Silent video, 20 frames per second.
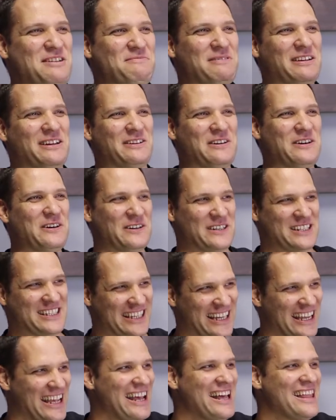because
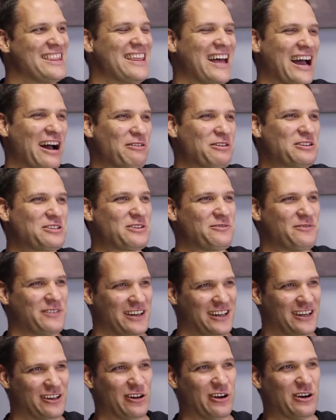the hours are
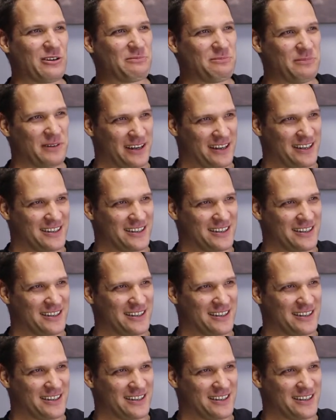very long, but